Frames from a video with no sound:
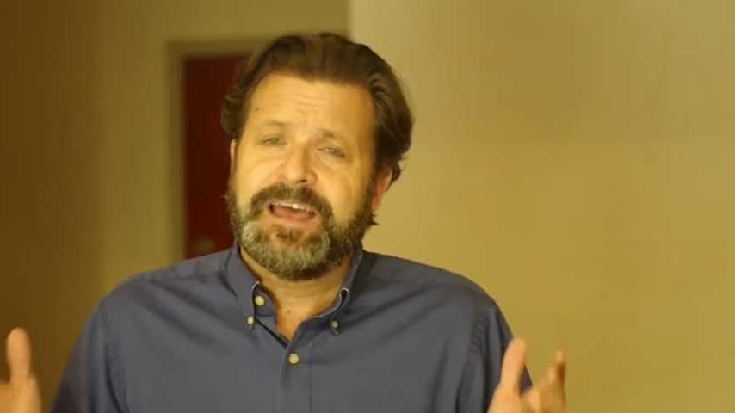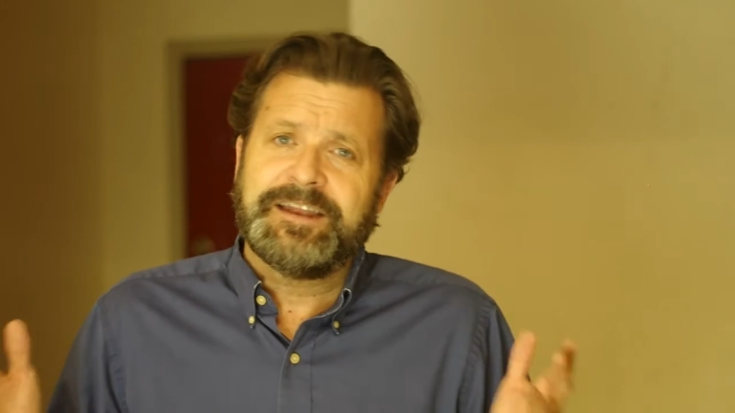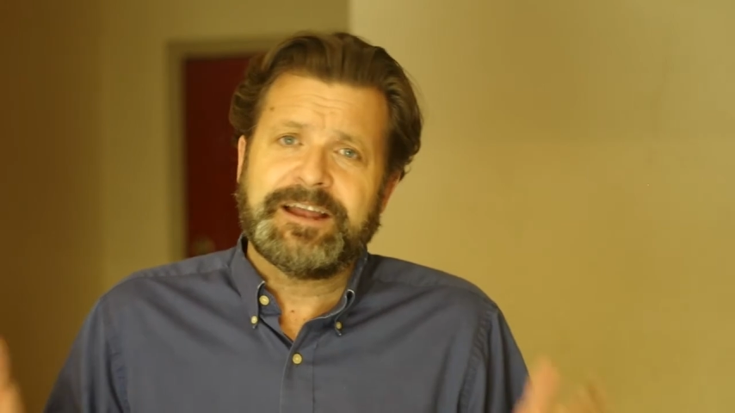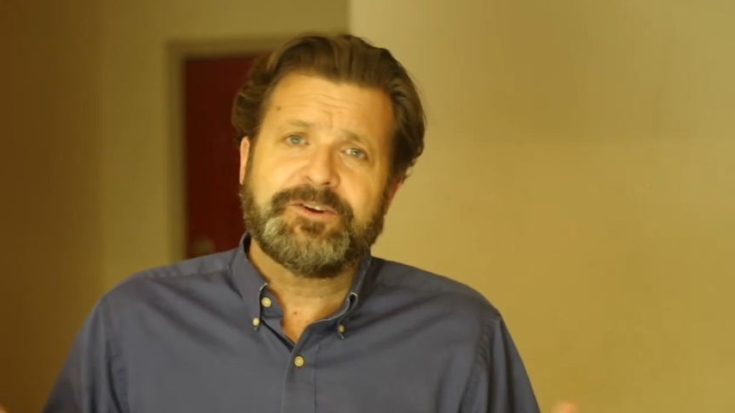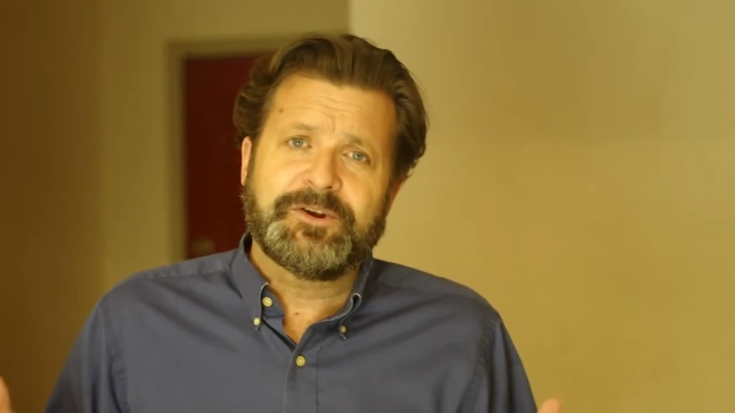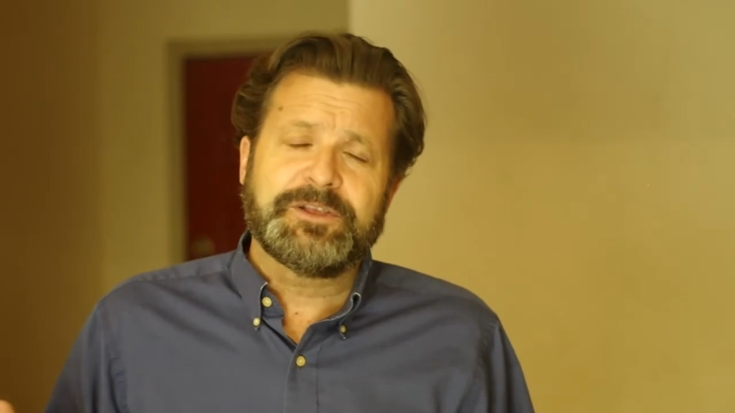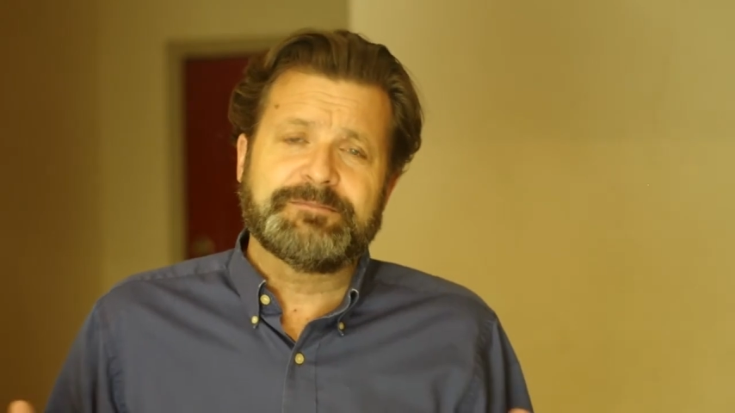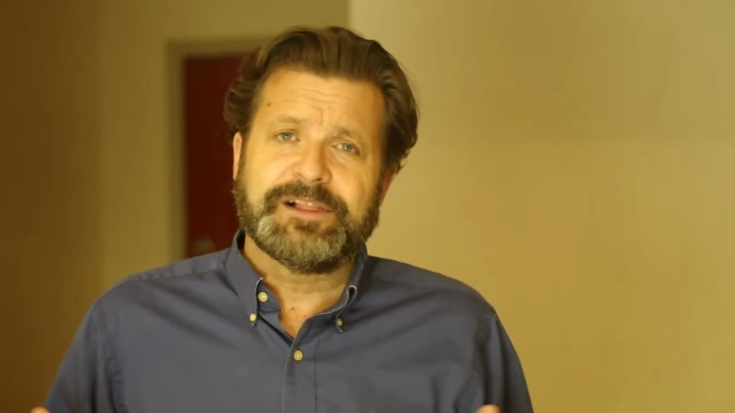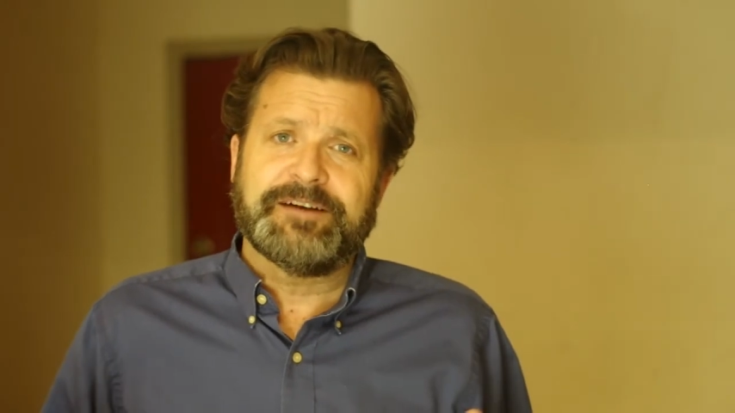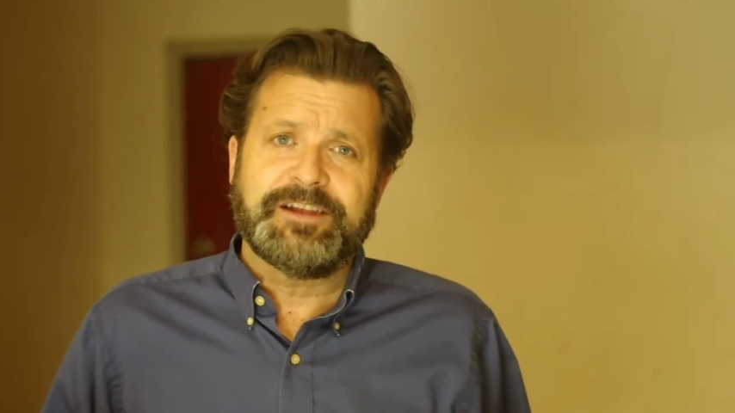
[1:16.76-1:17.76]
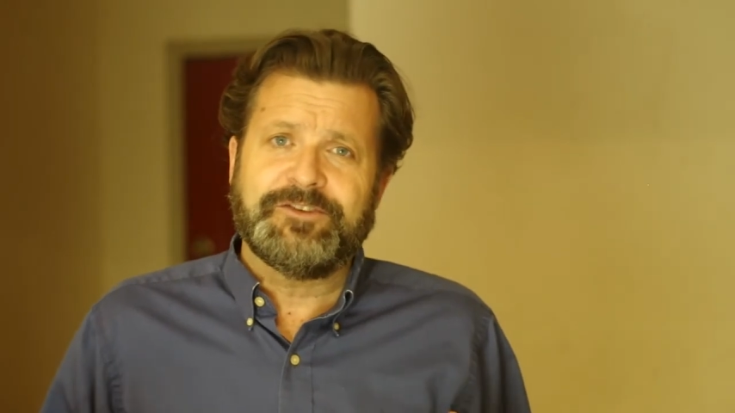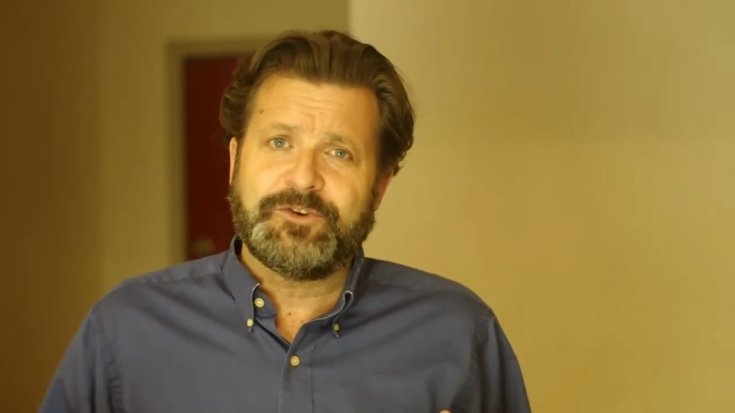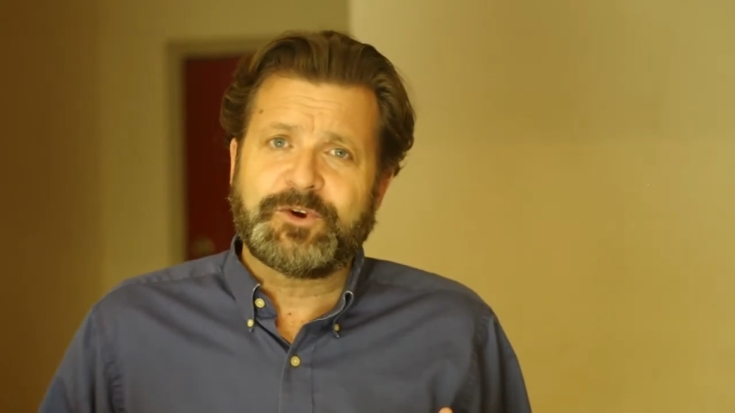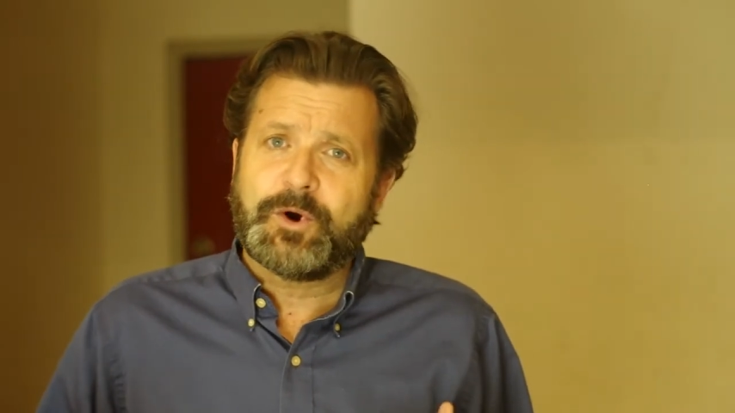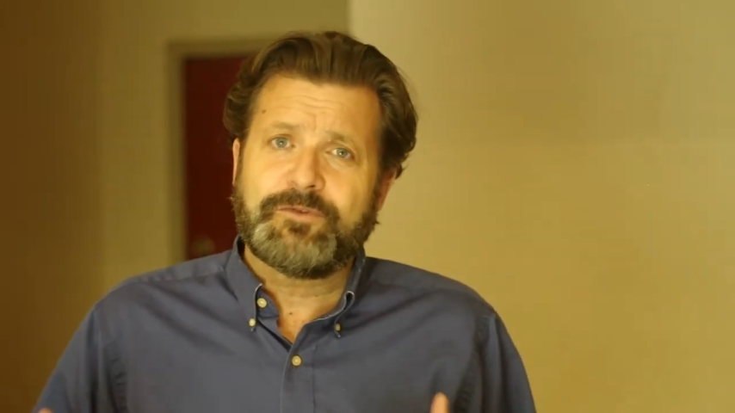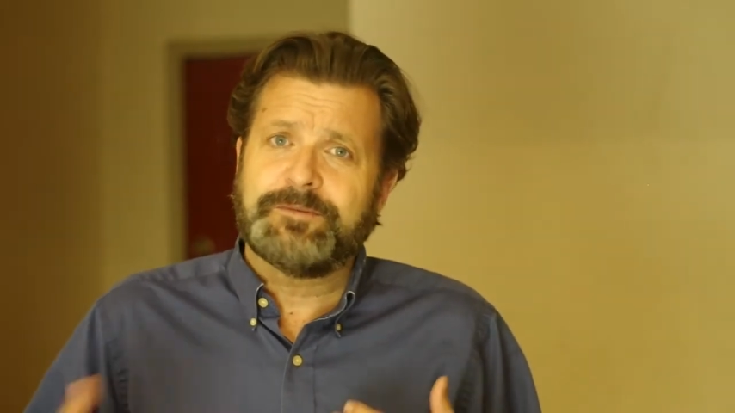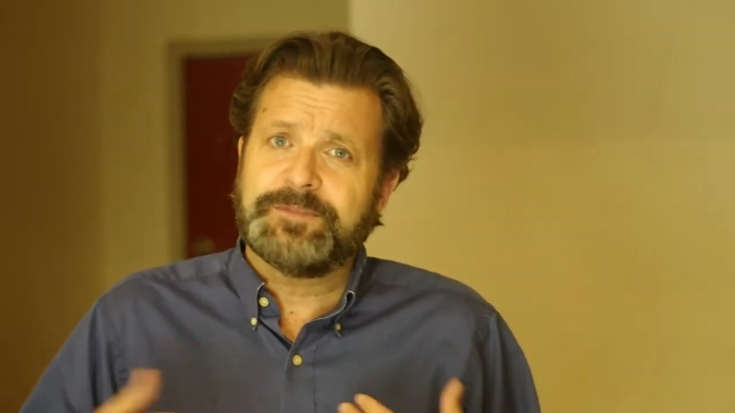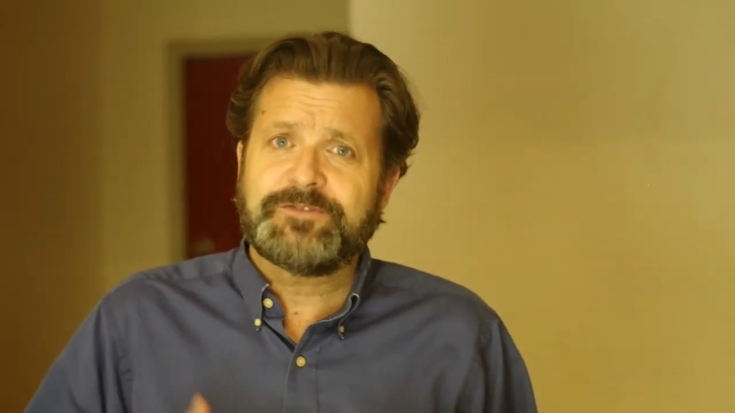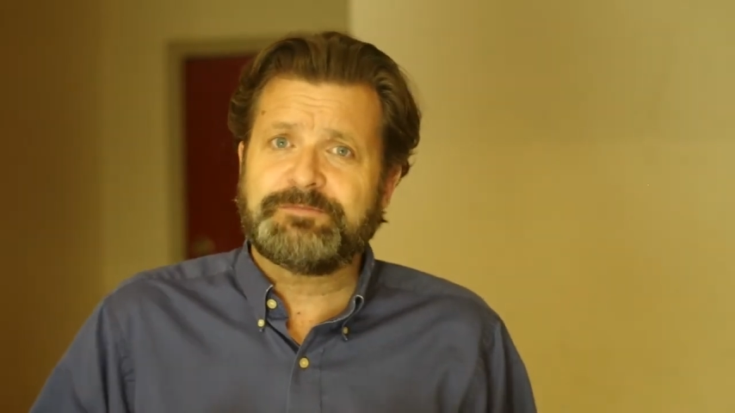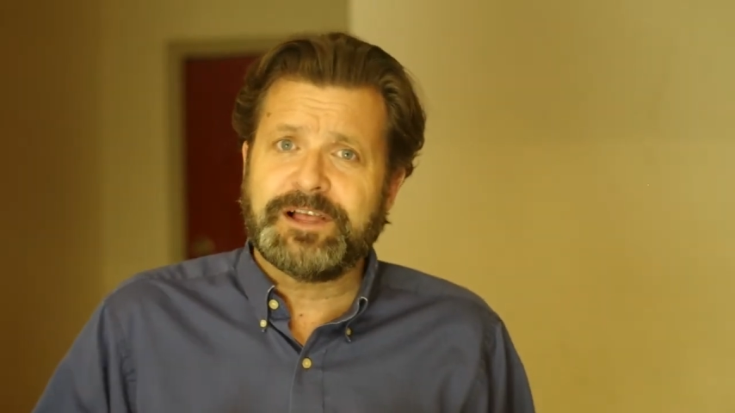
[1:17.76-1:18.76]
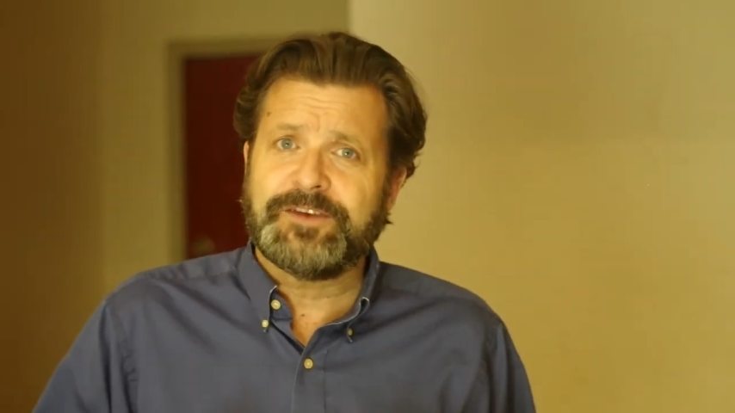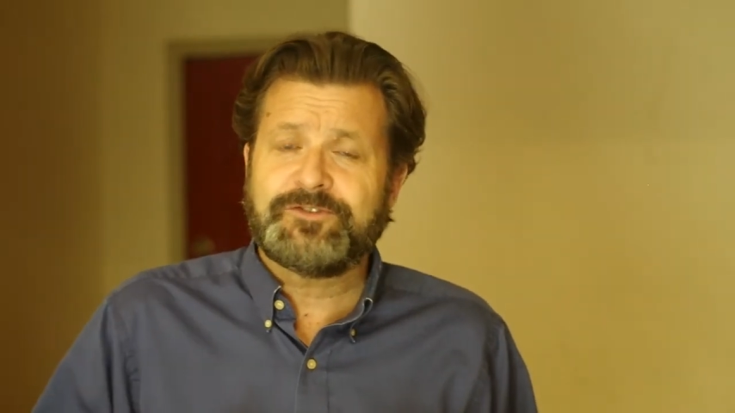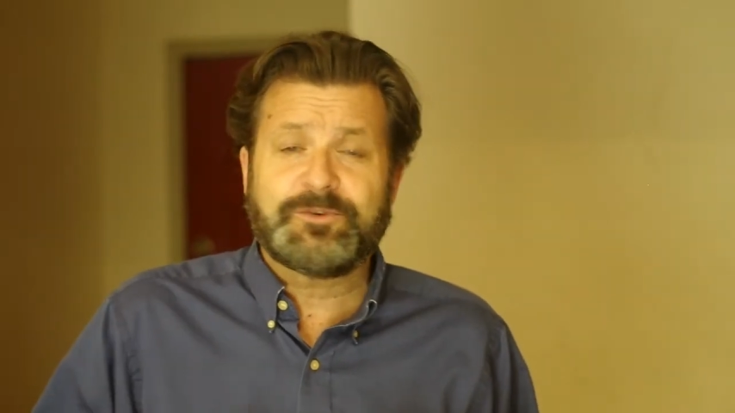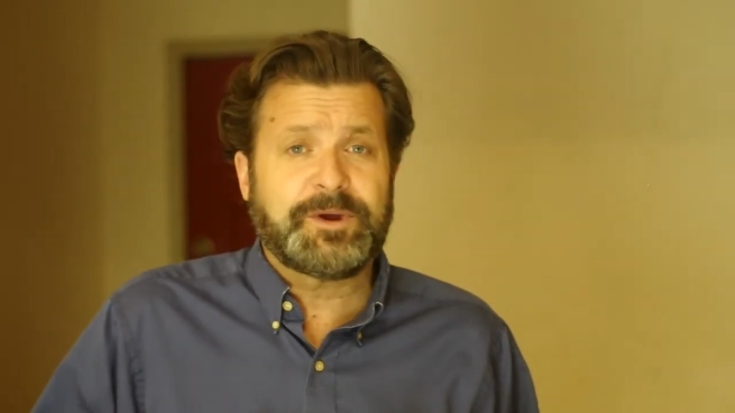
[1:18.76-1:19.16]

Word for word: And now, dearly beloved, as you go from this place to